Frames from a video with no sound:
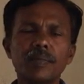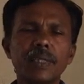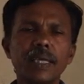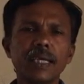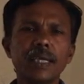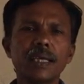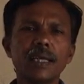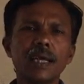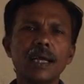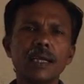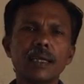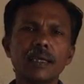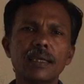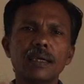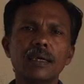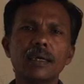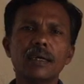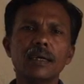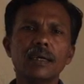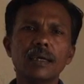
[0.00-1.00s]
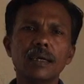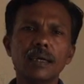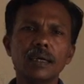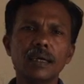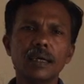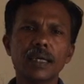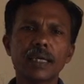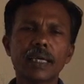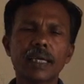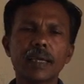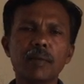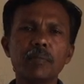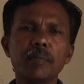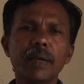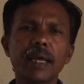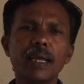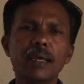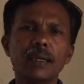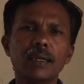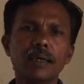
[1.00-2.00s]
they cannot
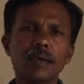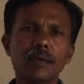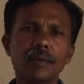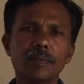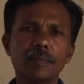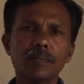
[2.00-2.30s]
campaign